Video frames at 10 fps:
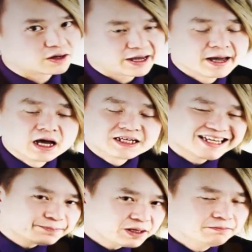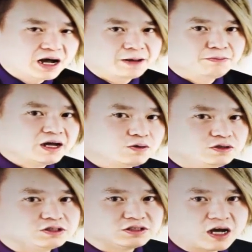Okay, keep in mind,
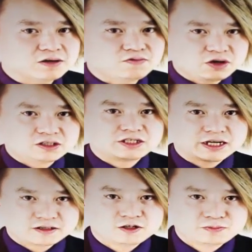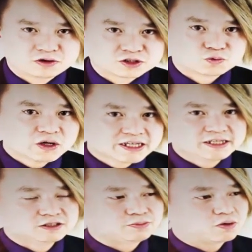Michael is not a very technical person.
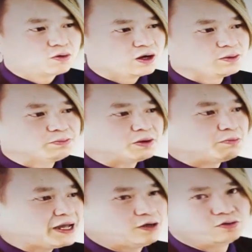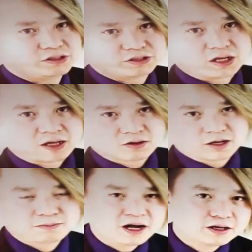Ricky is a programmer, but Michael is not.
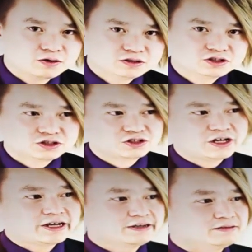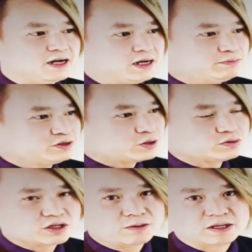Okay, Michael is just like I'm
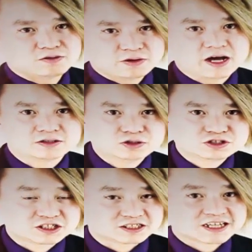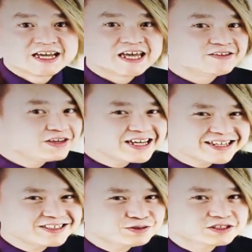so dumb, I don't know how to use this. If
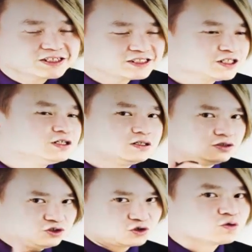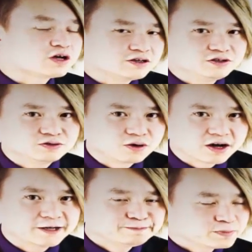he can use this, so can you.
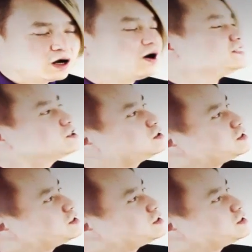Okay, all right.